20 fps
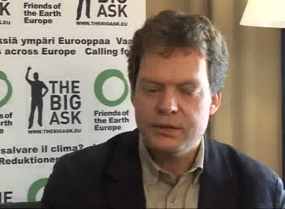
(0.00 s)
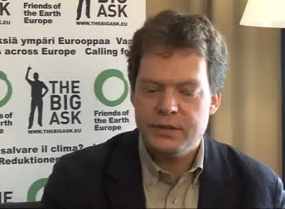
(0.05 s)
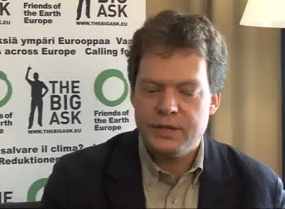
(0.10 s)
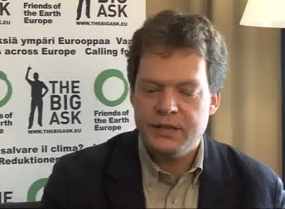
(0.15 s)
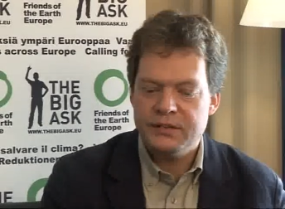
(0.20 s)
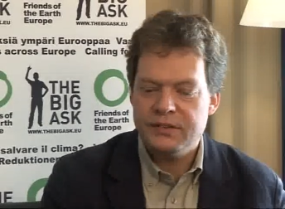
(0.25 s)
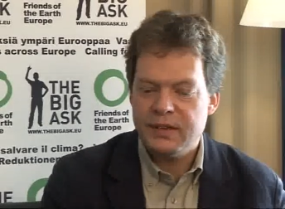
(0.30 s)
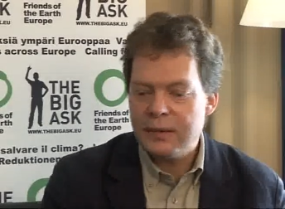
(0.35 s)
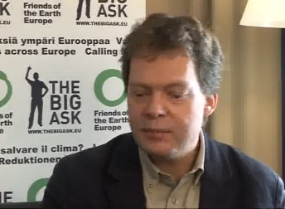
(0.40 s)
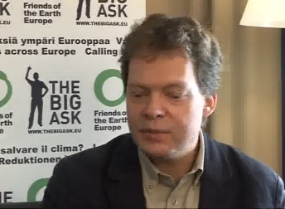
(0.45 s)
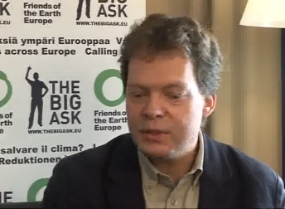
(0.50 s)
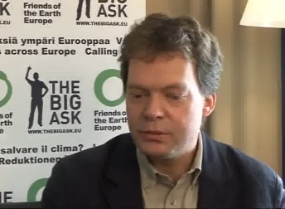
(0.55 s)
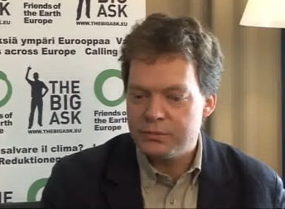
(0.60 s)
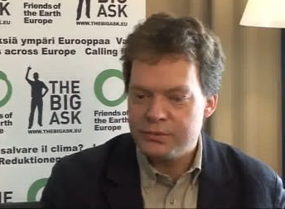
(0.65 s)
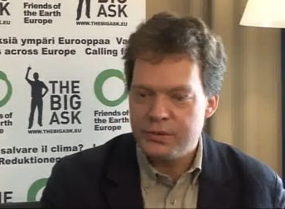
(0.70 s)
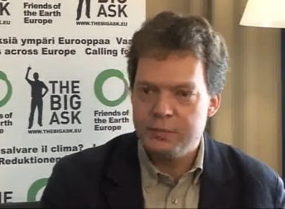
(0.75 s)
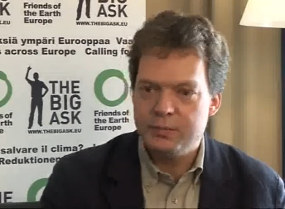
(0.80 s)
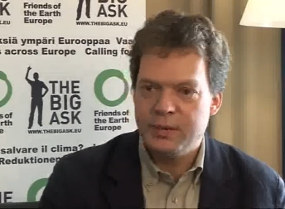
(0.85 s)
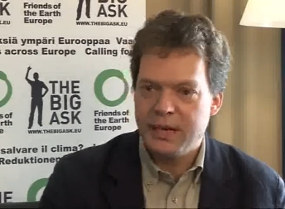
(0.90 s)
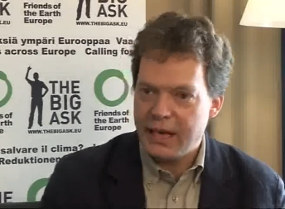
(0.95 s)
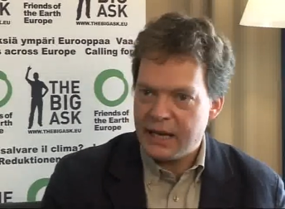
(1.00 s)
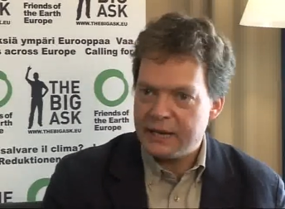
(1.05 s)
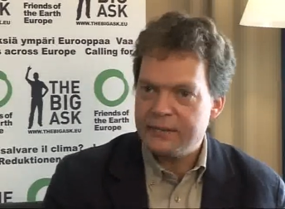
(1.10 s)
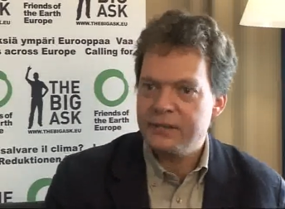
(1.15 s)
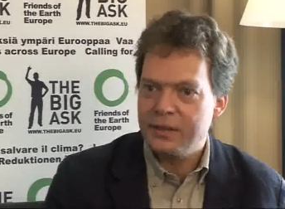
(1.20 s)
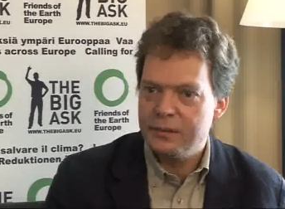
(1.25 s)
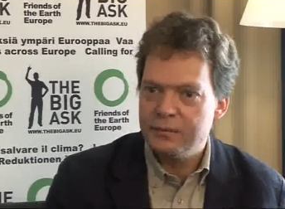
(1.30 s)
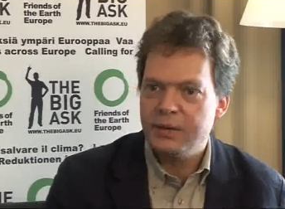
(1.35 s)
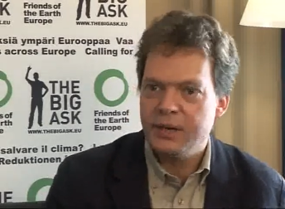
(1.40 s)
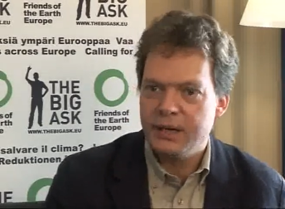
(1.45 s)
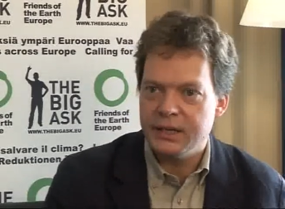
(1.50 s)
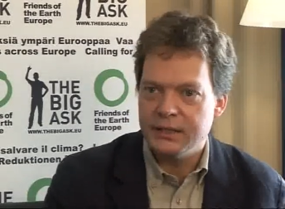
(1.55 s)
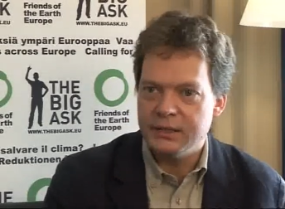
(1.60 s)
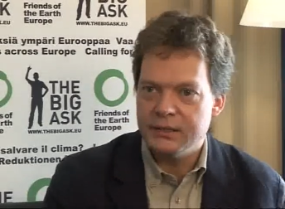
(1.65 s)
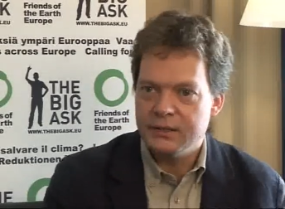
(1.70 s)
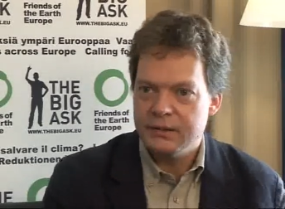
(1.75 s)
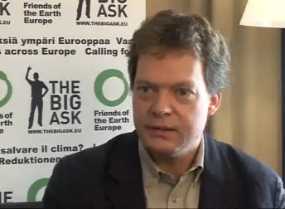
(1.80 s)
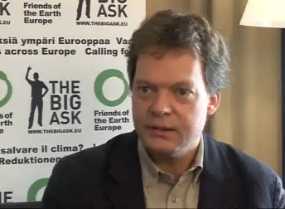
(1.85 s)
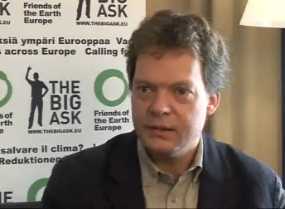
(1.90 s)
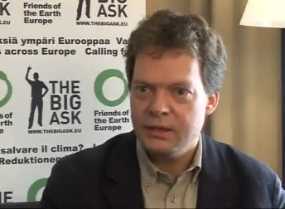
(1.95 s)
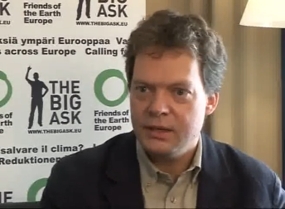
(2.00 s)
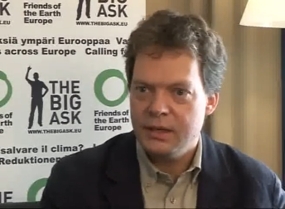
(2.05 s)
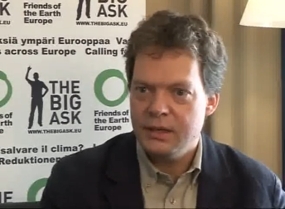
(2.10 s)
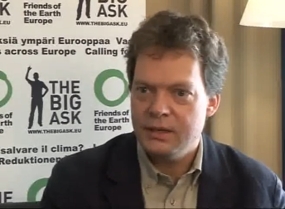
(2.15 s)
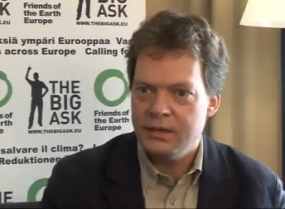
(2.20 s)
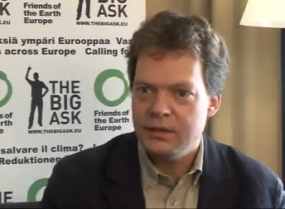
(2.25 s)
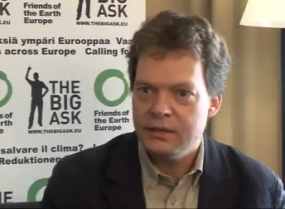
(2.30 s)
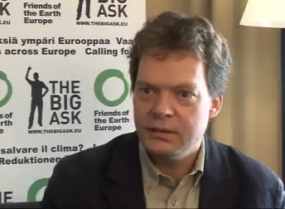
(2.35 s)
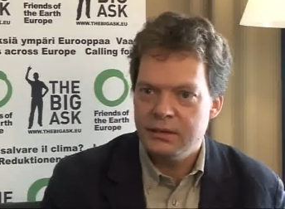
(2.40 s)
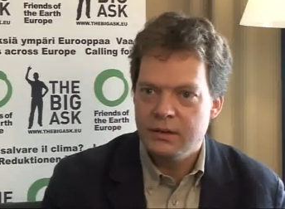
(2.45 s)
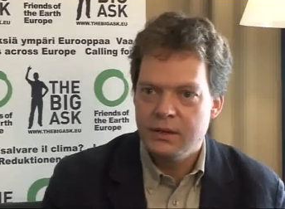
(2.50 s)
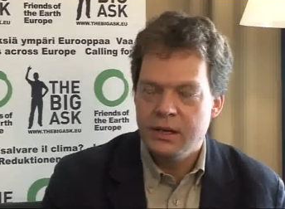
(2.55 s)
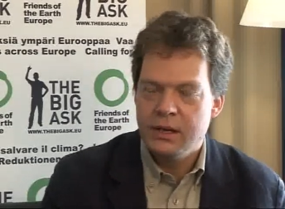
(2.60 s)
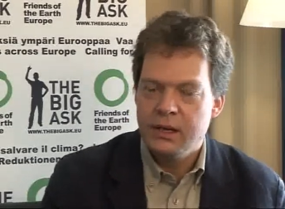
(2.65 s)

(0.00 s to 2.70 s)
The example of the Big Ask campaign in